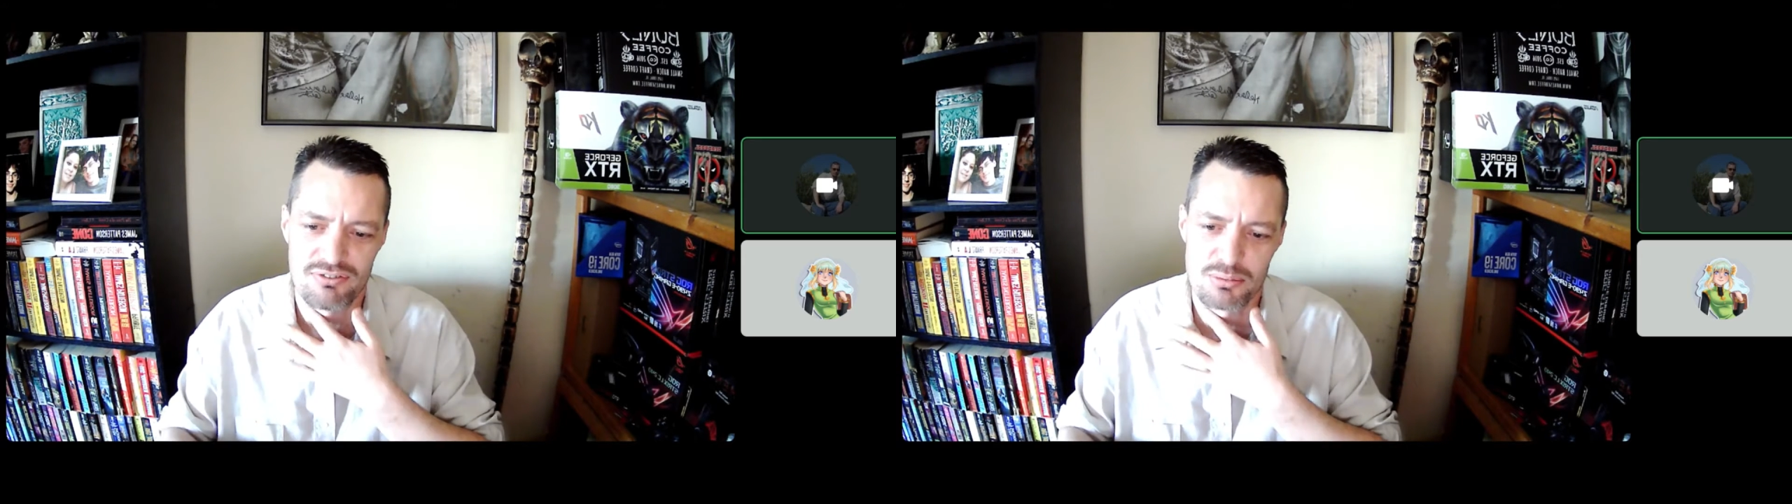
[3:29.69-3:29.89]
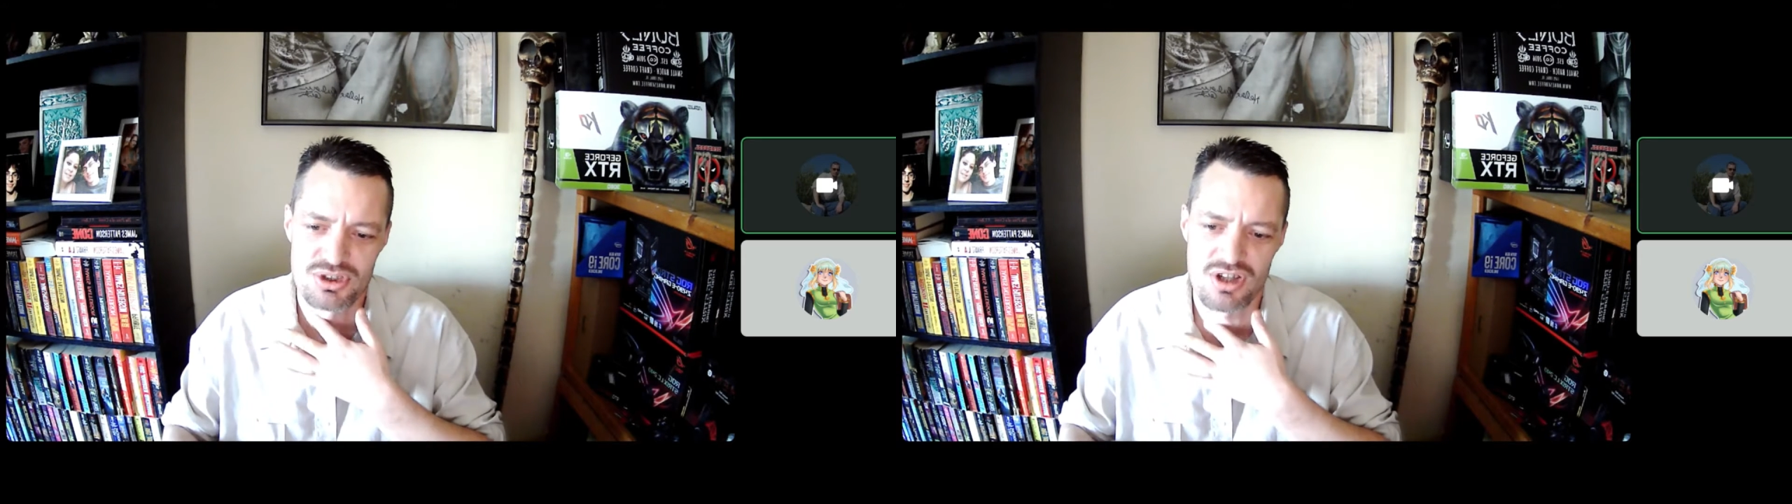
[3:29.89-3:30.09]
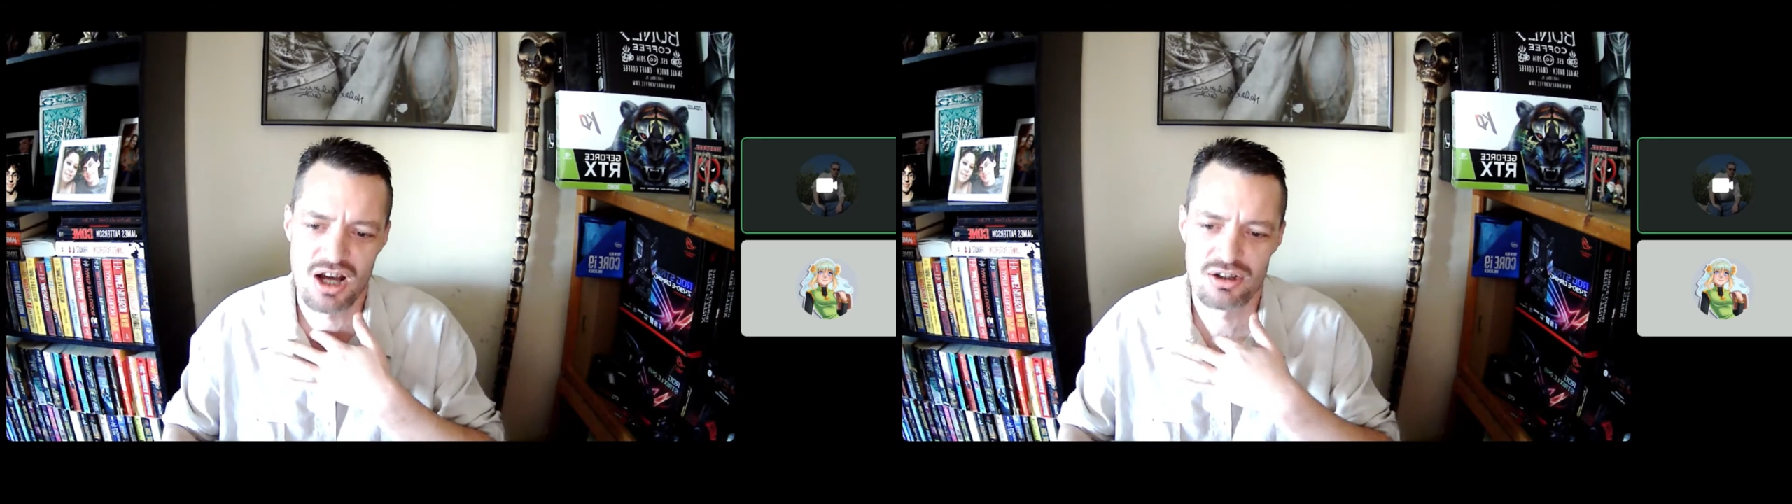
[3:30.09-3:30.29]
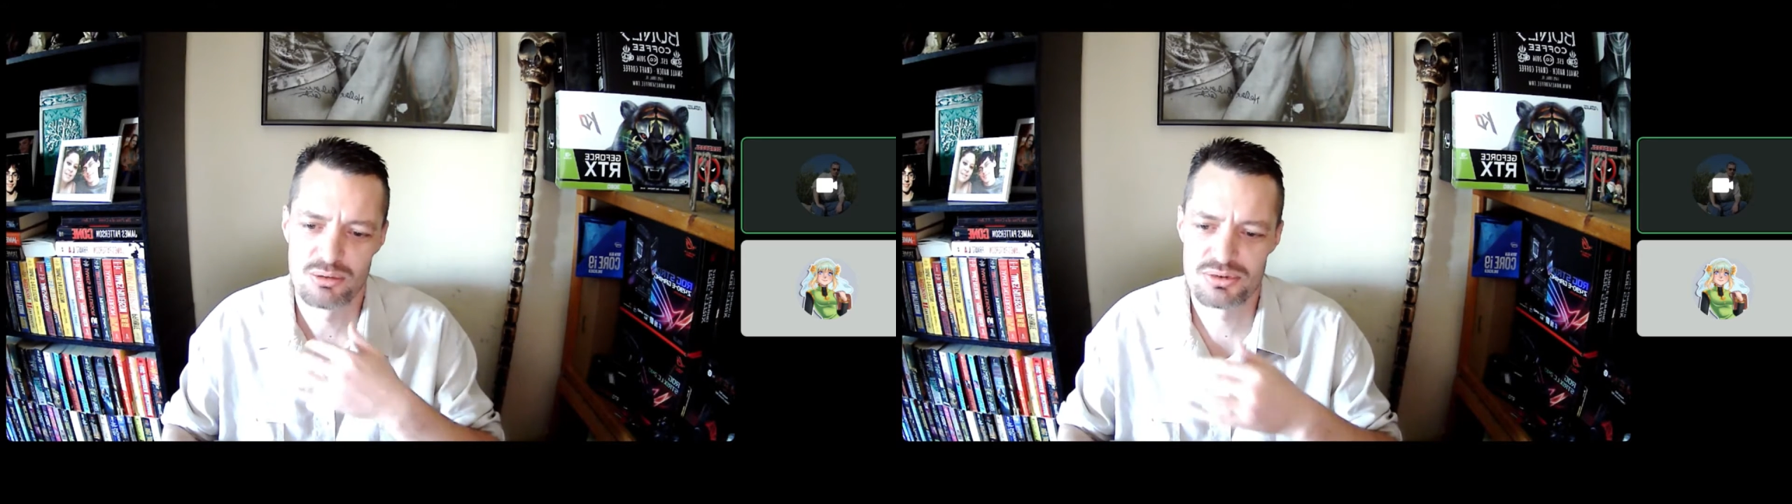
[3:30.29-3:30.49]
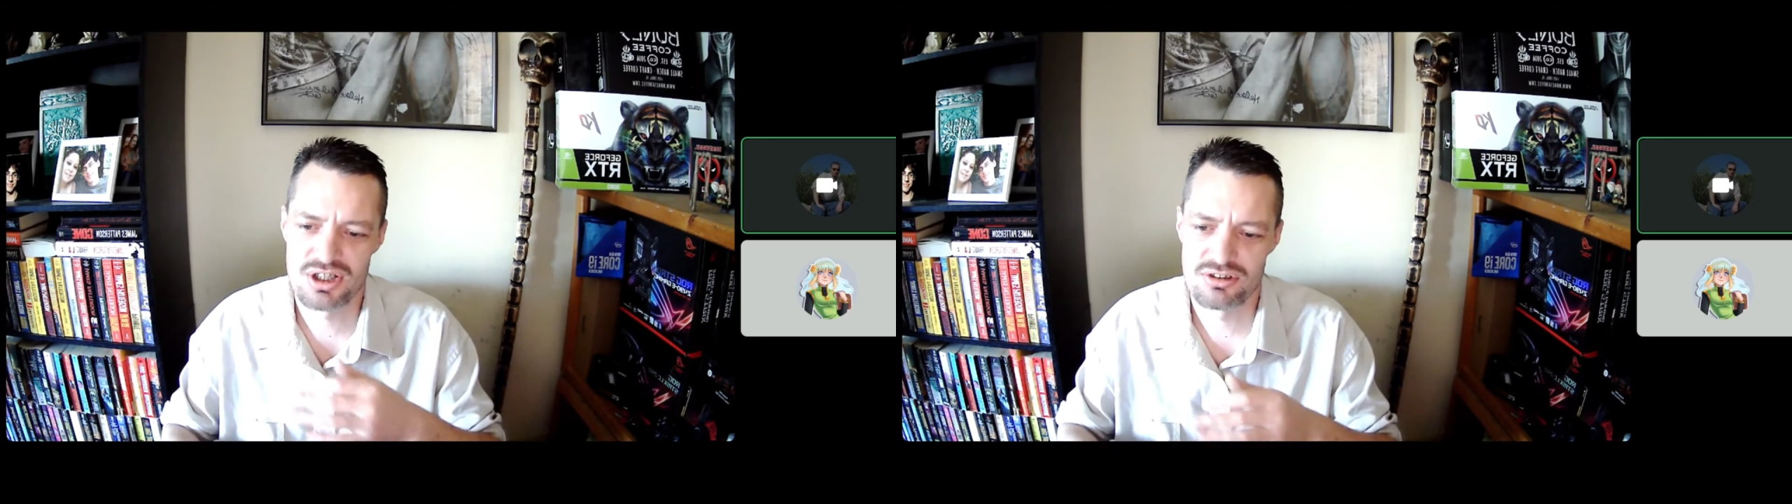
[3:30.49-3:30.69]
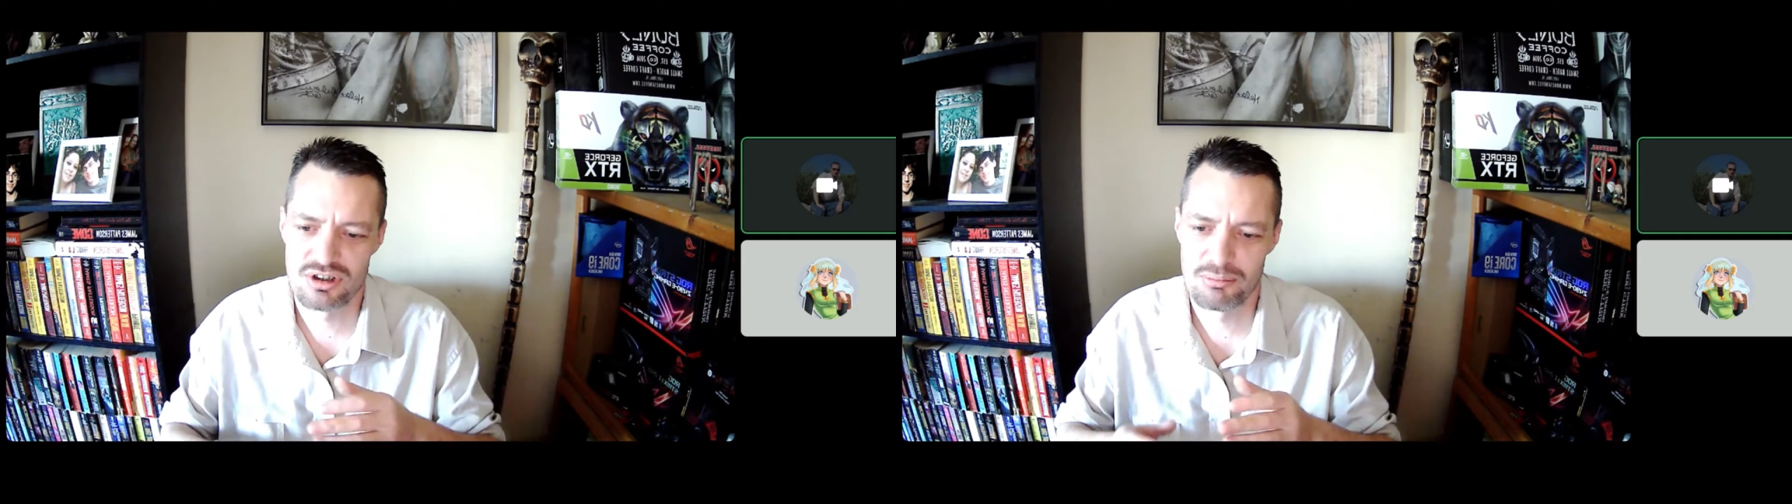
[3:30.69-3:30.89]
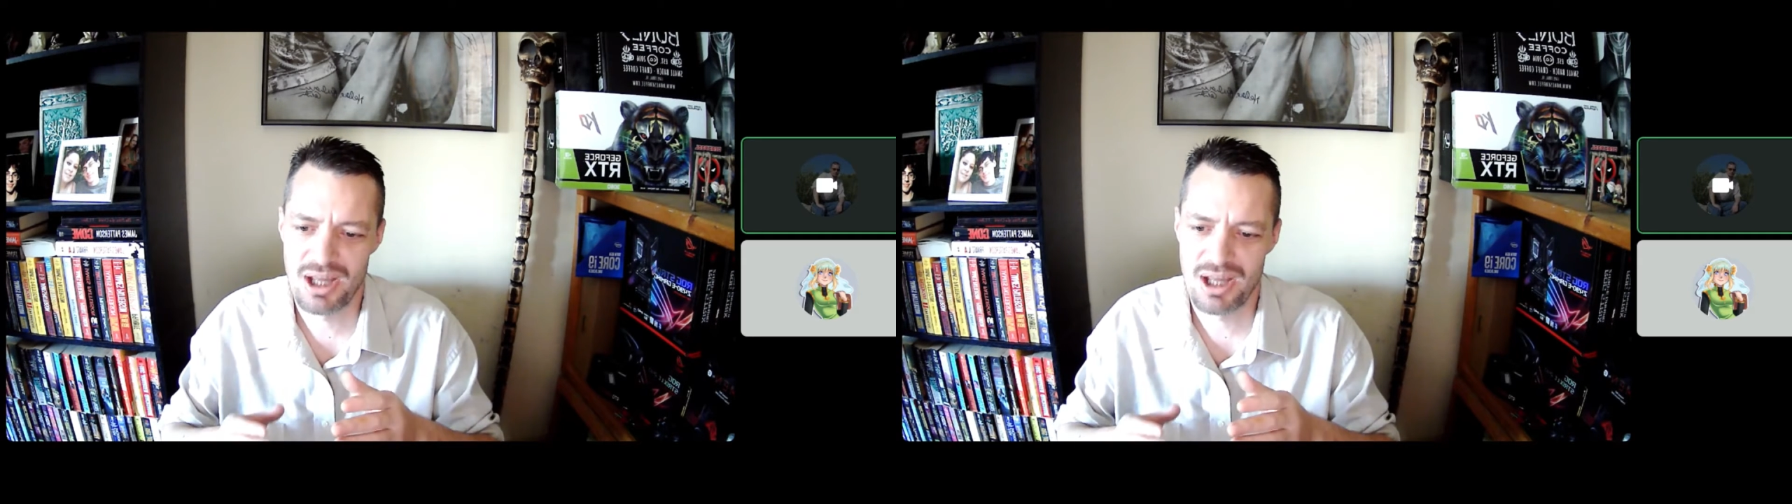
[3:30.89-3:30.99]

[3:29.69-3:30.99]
from Stockholm syndrome